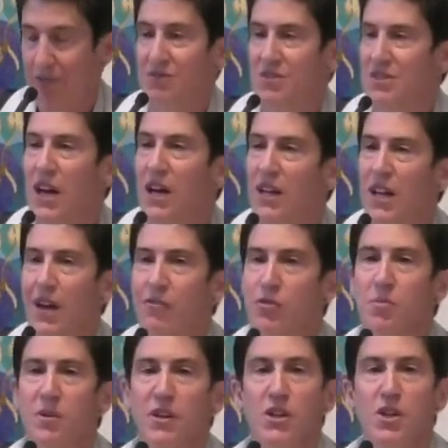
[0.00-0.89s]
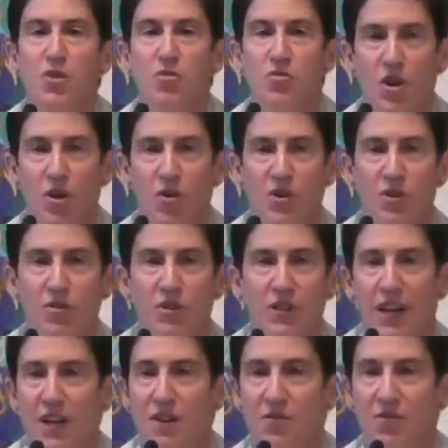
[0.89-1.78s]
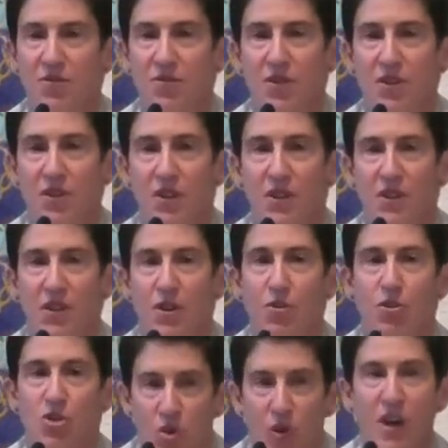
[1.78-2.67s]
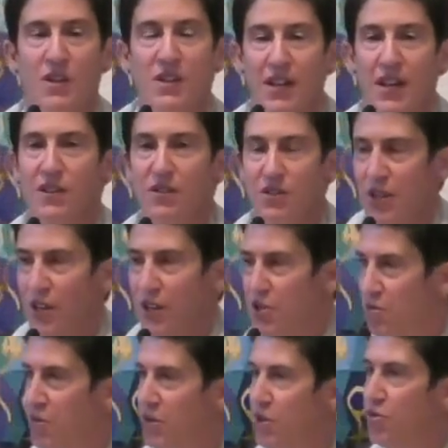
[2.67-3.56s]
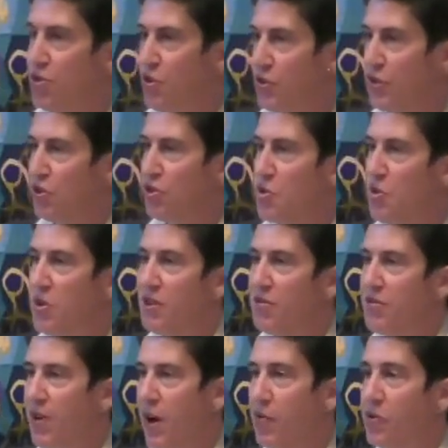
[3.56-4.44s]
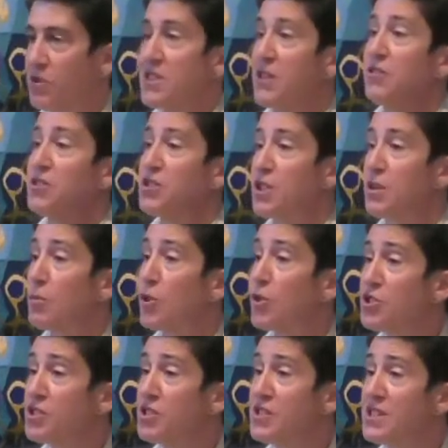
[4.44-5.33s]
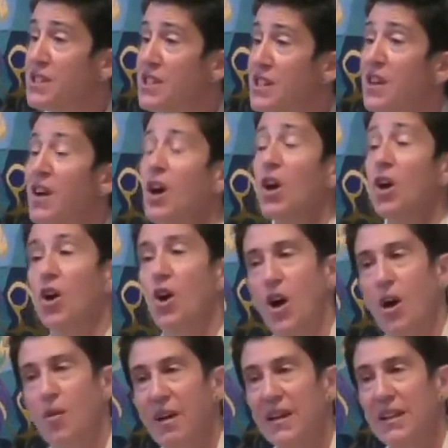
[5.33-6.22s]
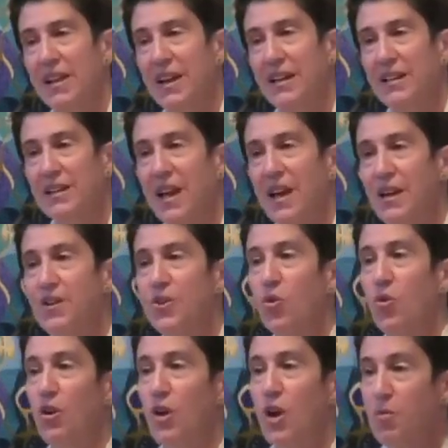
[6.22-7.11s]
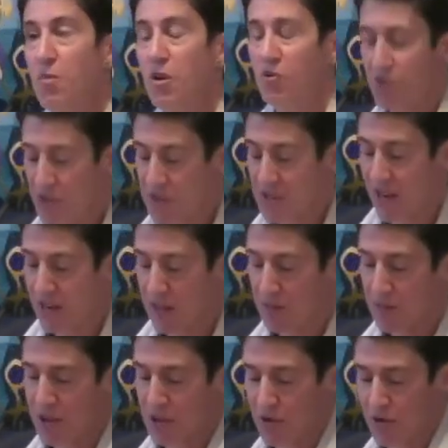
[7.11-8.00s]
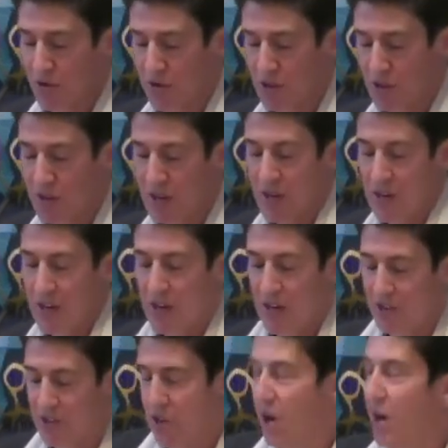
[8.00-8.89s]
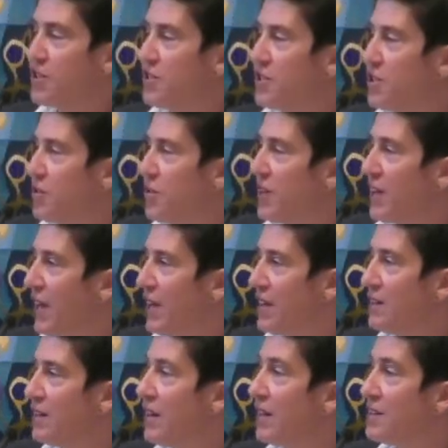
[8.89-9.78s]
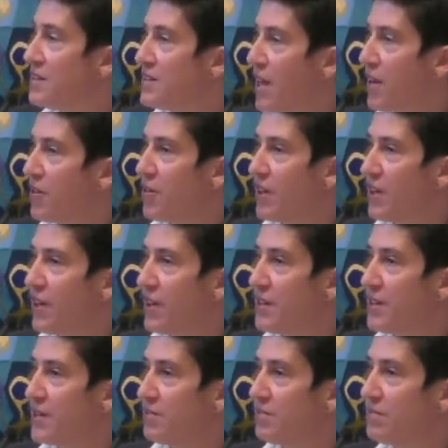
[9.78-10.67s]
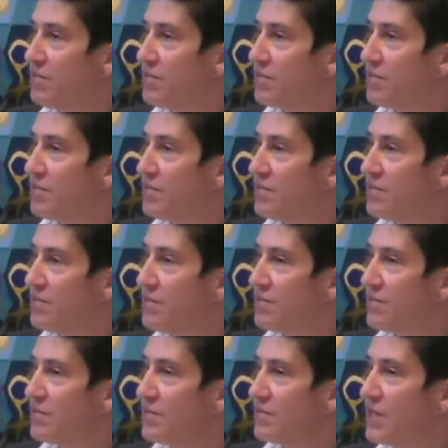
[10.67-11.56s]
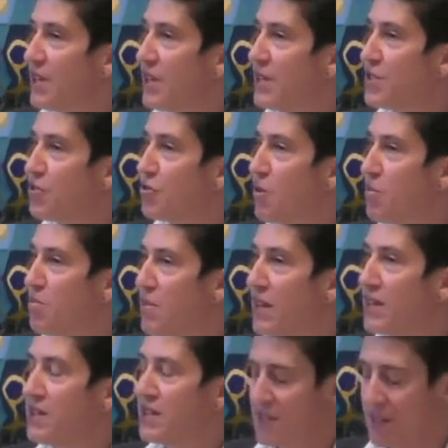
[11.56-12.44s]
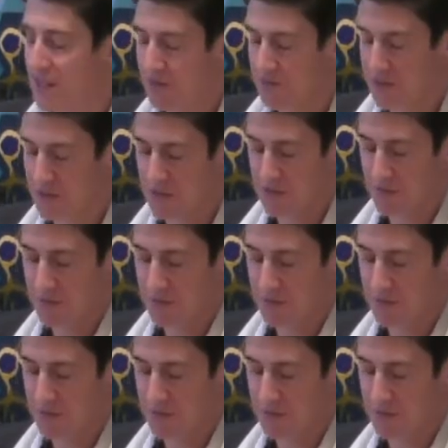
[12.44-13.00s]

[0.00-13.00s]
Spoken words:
Tell everybody you know in your life who's trying to get in touch with you during those 24 hours. If it's an emergency, call my landline or come over and knock on my door. I'll talk to you again on Saturday night. It's a tremendous gift.